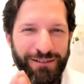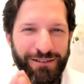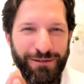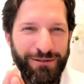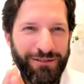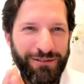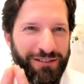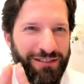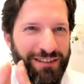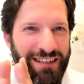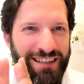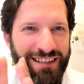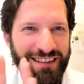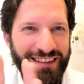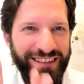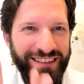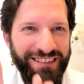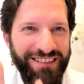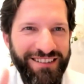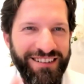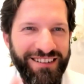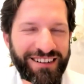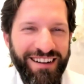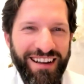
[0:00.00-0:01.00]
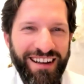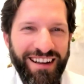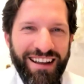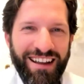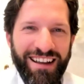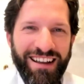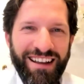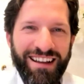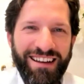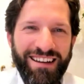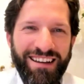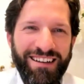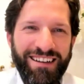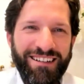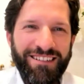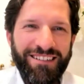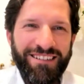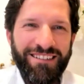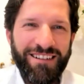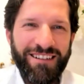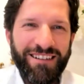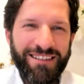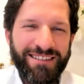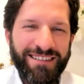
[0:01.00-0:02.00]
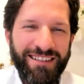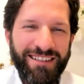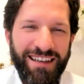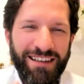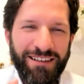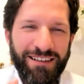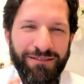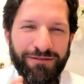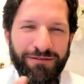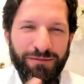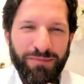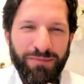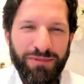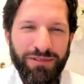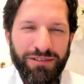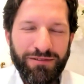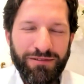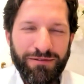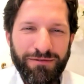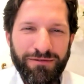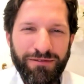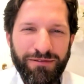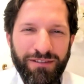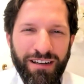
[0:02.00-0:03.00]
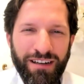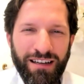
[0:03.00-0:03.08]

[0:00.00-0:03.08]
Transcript: do together. Or let's have a bit of